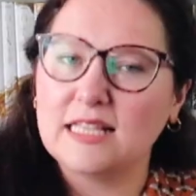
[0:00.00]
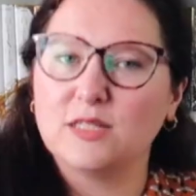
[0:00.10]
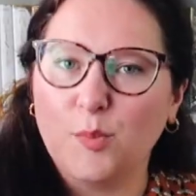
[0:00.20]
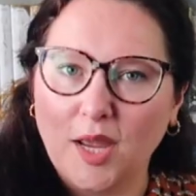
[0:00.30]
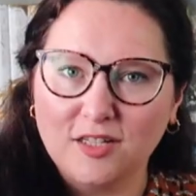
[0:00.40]

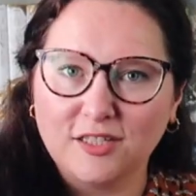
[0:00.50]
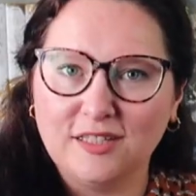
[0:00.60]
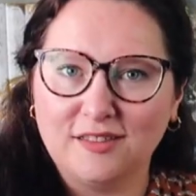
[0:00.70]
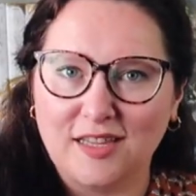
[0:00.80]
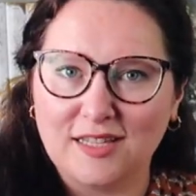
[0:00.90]

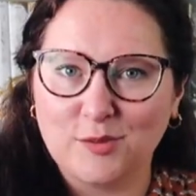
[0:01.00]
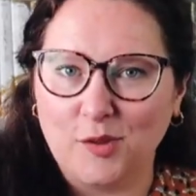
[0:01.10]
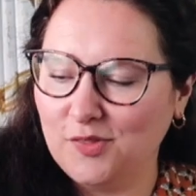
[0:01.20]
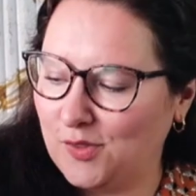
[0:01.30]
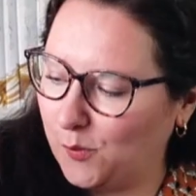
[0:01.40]
especially this
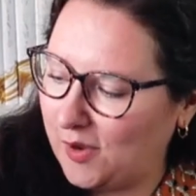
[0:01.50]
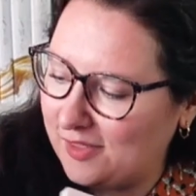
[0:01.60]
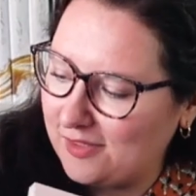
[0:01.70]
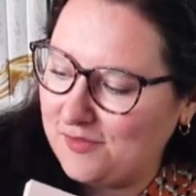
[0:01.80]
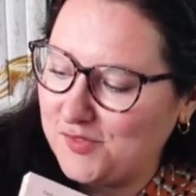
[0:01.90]
one, the way
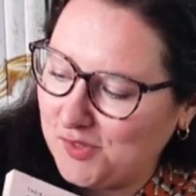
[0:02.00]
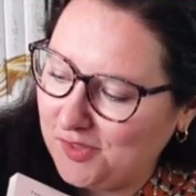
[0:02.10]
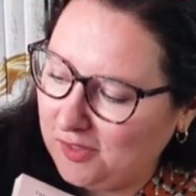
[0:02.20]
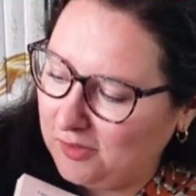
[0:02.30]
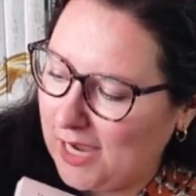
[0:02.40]
that they've done
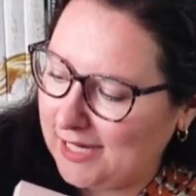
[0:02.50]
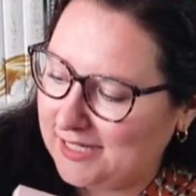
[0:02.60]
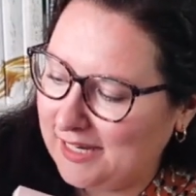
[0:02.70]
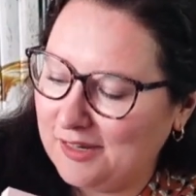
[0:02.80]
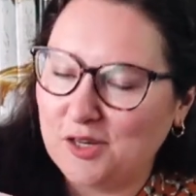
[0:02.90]
the
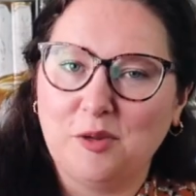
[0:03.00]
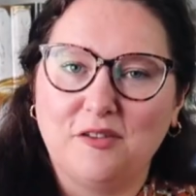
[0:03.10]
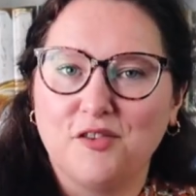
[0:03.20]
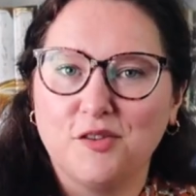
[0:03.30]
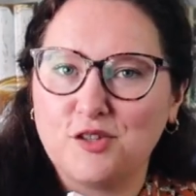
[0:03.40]
lighting
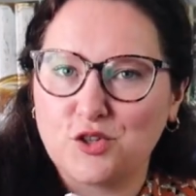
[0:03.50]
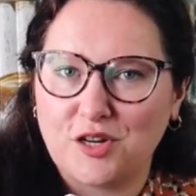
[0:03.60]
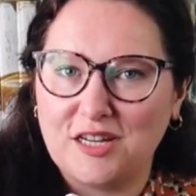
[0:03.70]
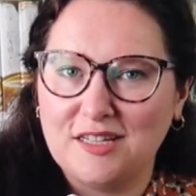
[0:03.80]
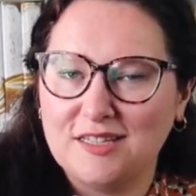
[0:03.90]
coming through the
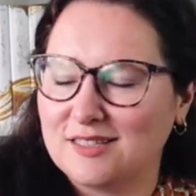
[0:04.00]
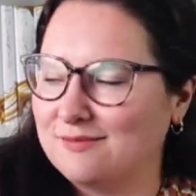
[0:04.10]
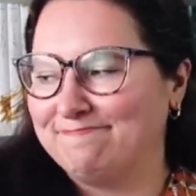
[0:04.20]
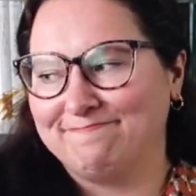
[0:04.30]
trees.